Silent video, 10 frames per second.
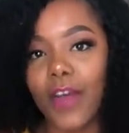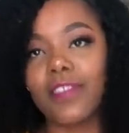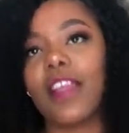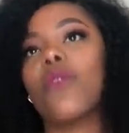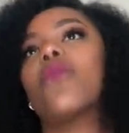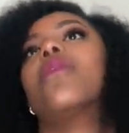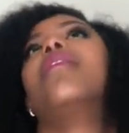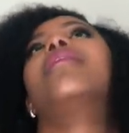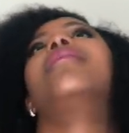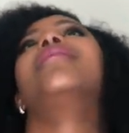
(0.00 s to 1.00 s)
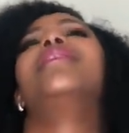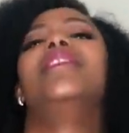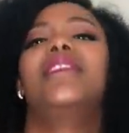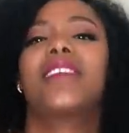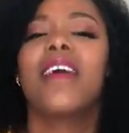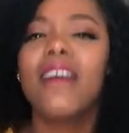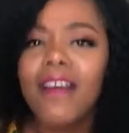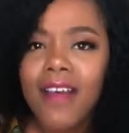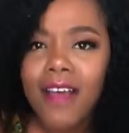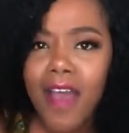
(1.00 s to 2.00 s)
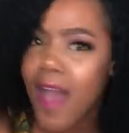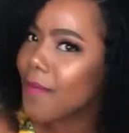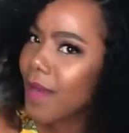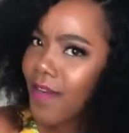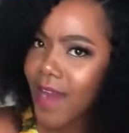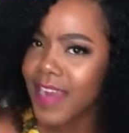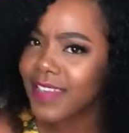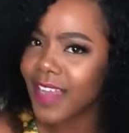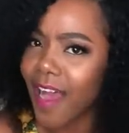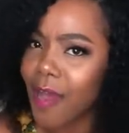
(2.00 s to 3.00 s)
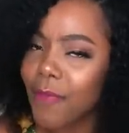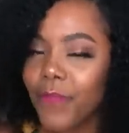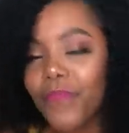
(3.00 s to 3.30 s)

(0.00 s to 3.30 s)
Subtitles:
I was like, what? I'm a writer.